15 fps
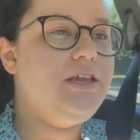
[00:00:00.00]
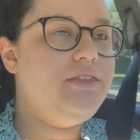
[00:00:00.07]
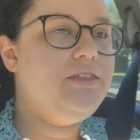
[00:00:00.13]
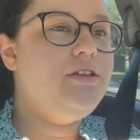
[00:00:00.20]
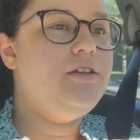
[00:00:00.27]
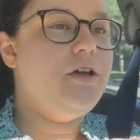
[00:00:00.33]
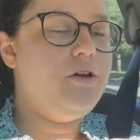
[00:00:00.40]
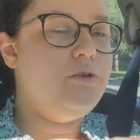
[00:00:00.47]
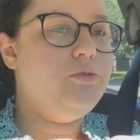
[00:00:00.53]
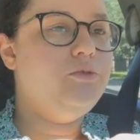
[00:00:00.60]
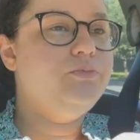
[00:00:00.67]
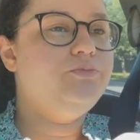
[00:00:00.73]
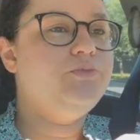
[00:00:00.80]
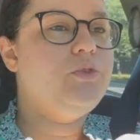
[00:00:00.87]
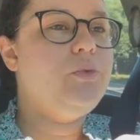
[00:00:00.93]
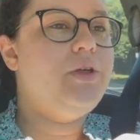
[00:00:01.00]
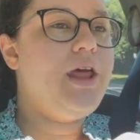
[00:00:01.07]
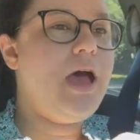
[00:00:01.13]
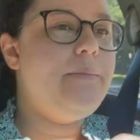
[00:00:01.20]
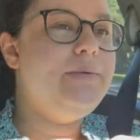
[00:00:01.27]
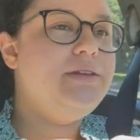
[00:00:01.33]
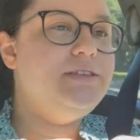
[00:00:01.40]
in the know, what
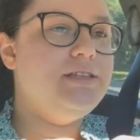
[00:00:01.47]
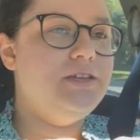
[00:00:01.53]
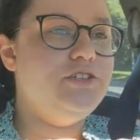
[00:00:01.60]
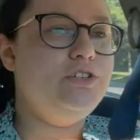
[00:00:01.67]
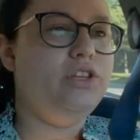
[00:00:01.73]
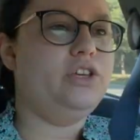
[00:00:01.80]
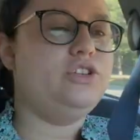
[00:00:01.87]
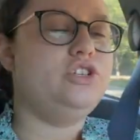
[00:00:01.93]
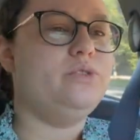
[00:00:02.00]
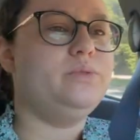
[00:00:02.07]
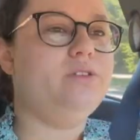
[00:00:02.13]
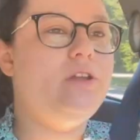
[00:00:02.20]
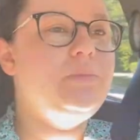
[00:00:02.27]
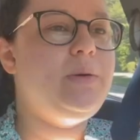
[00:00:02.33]
happened essentially is she was on a